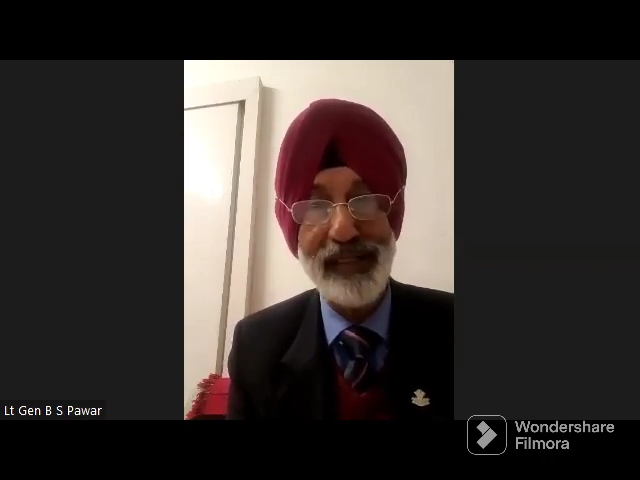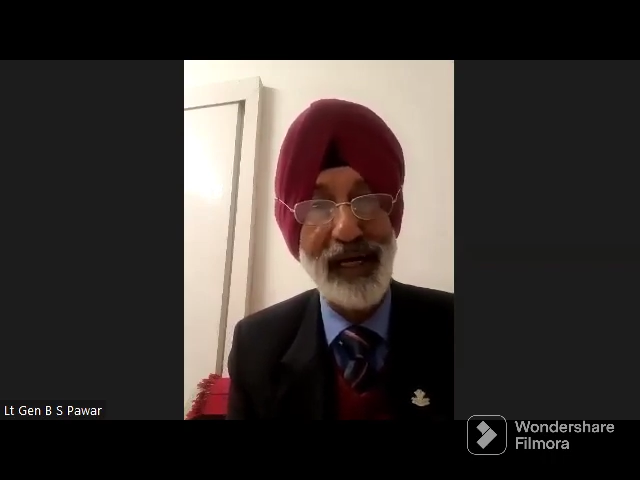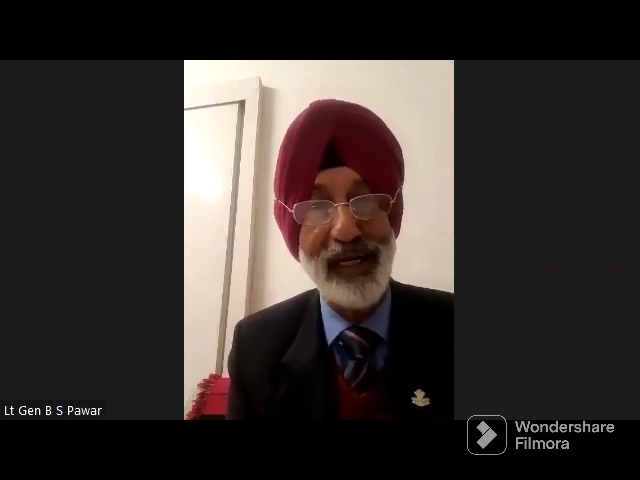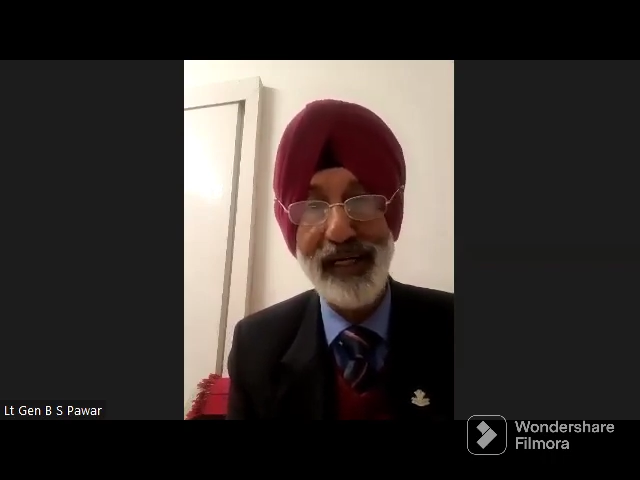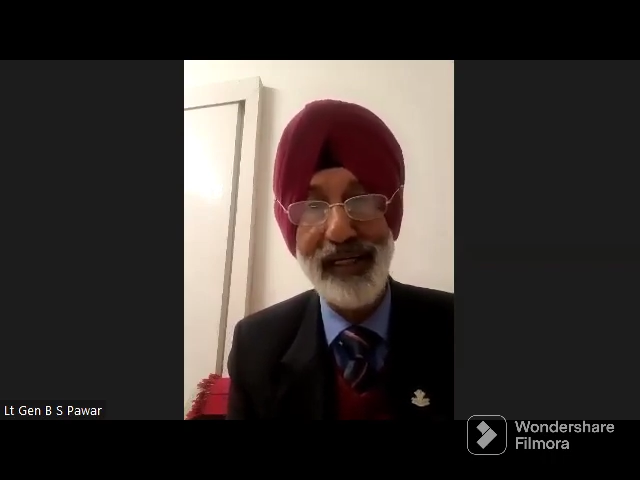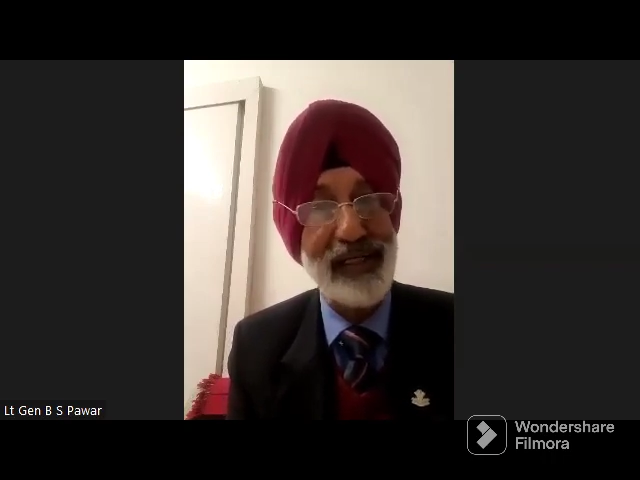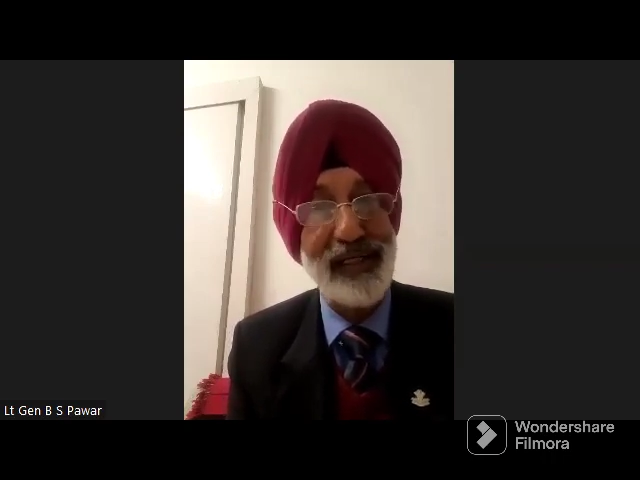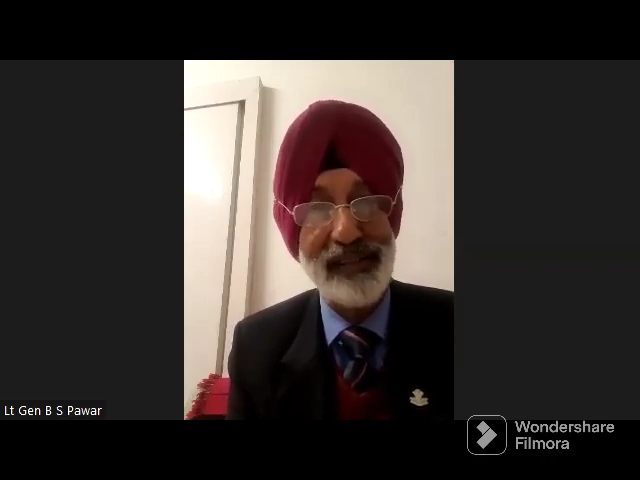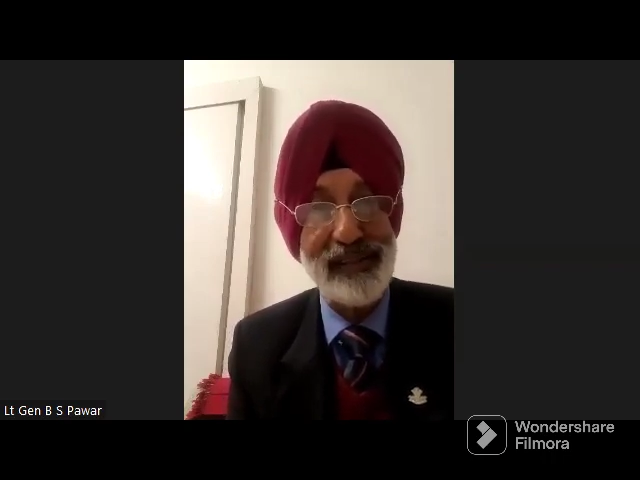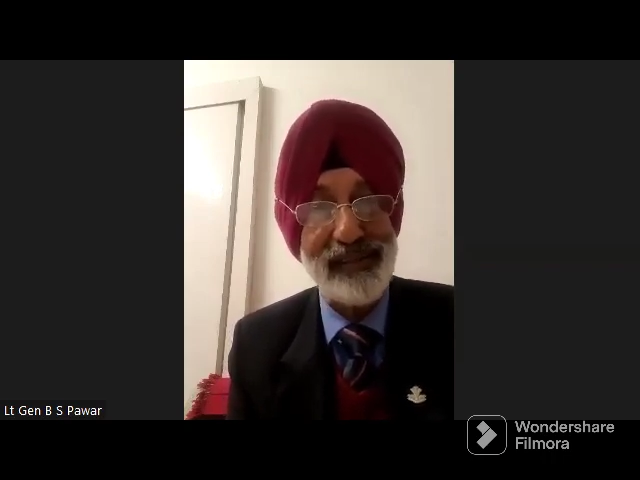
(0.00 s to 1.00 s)
target and
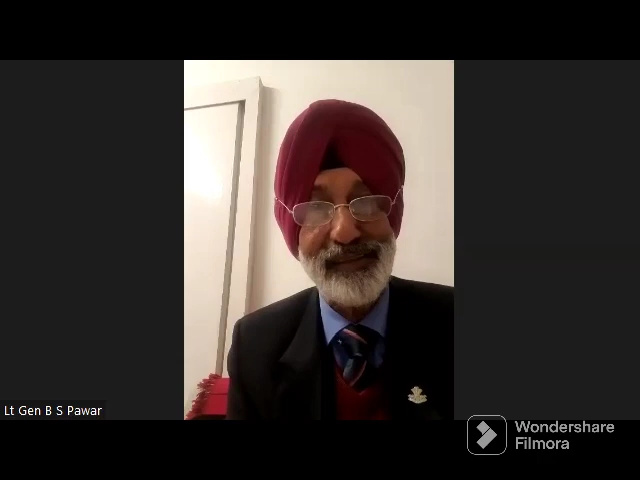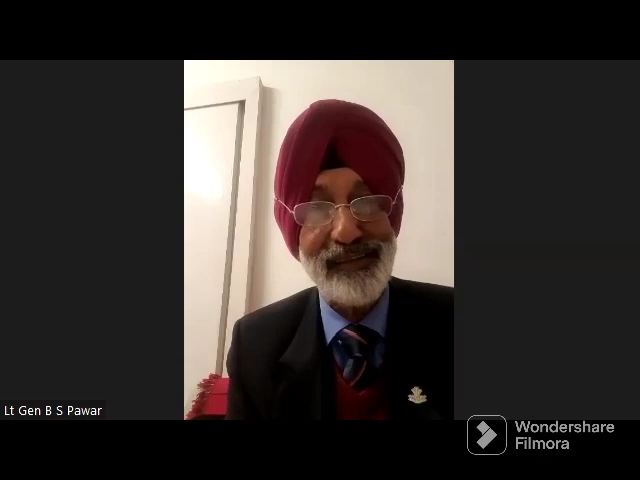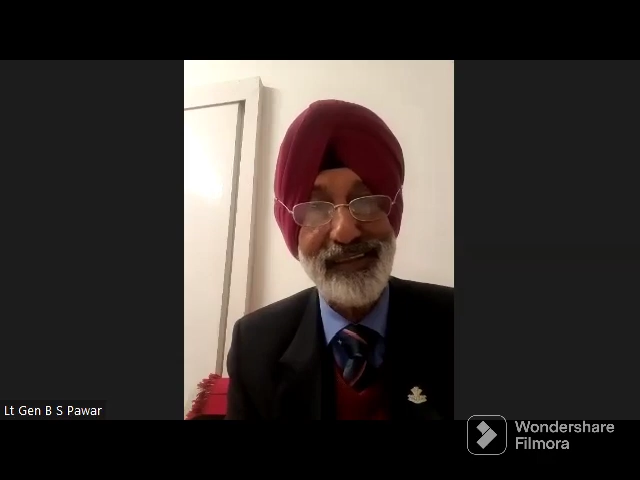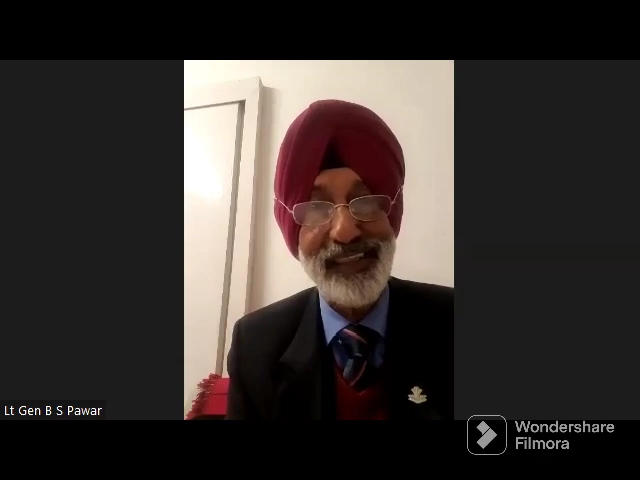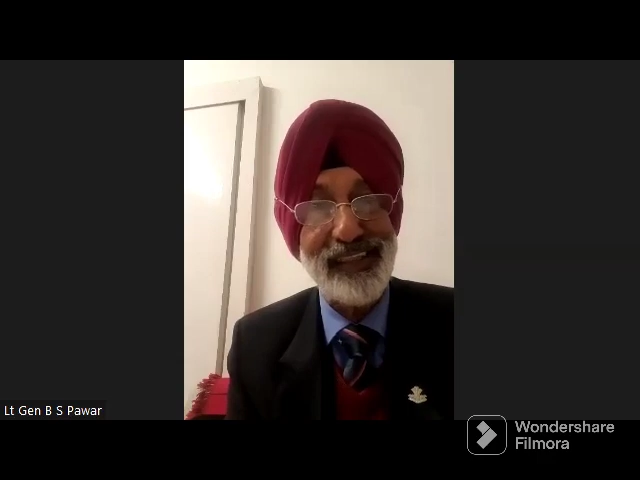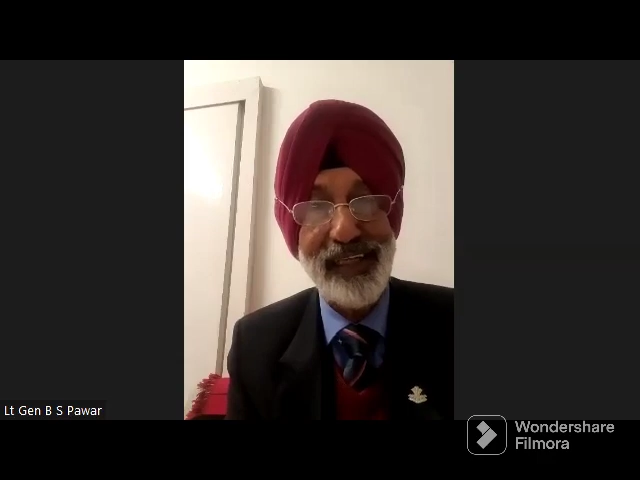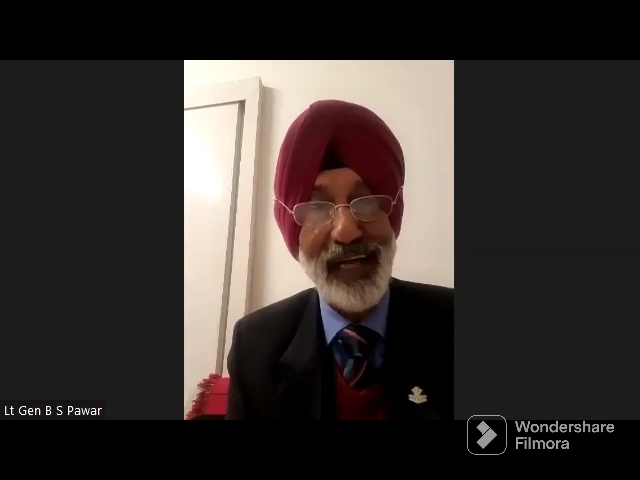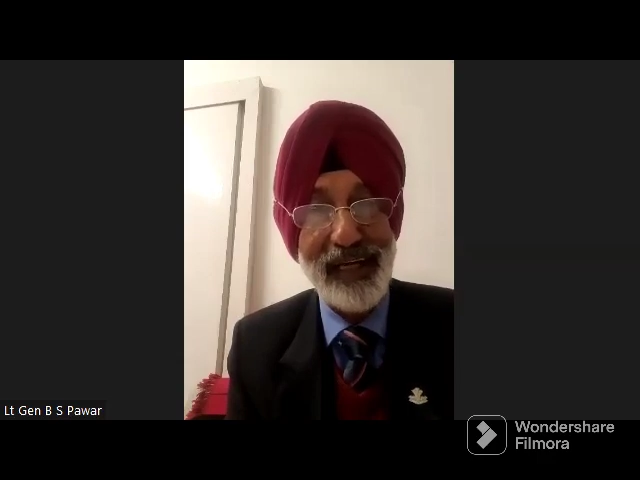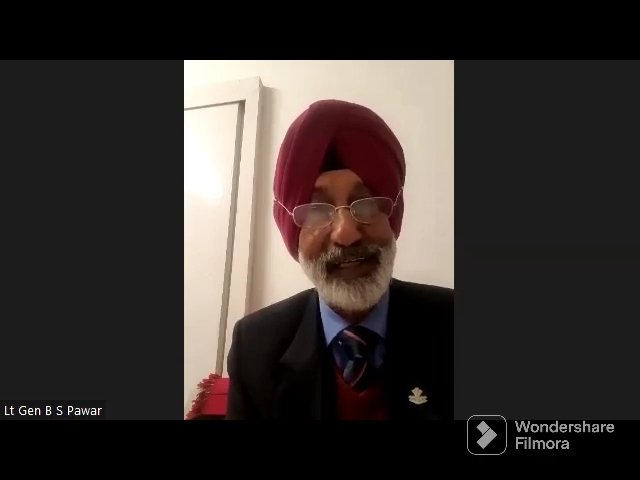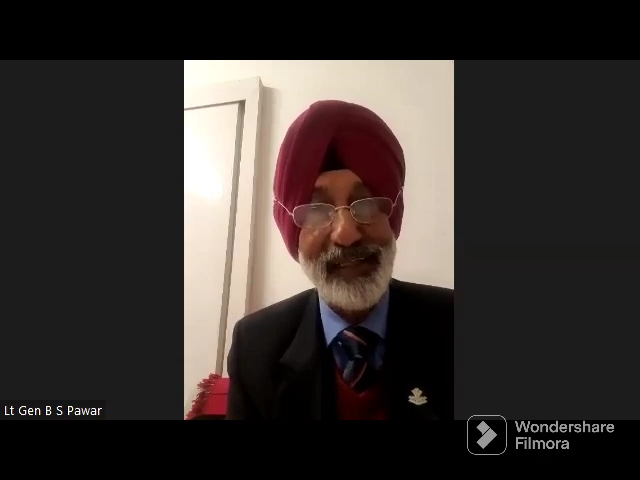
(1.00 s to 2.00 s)
uh, just
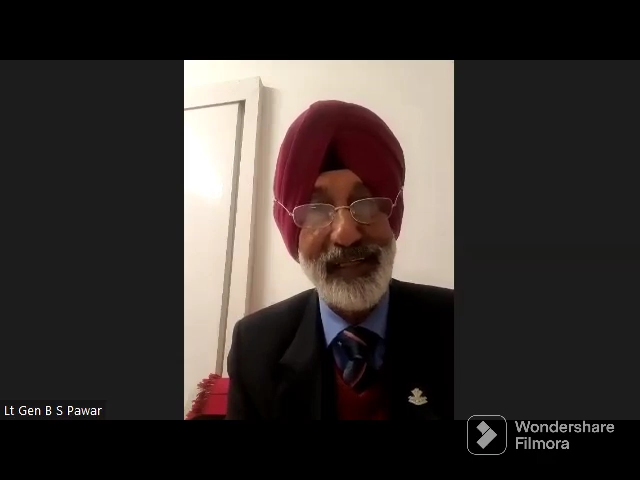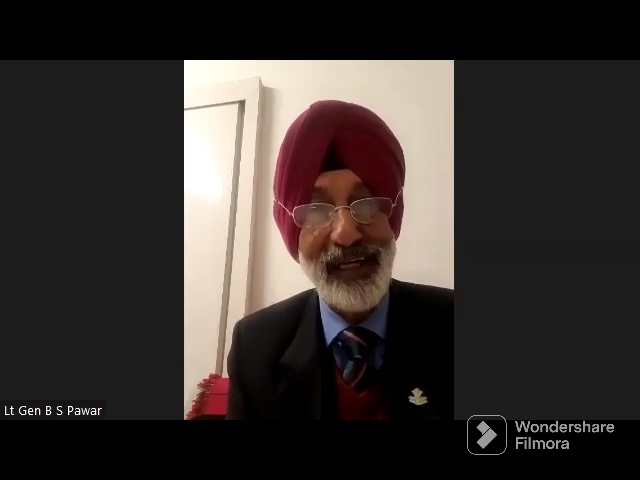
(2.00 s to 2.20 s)
attack it.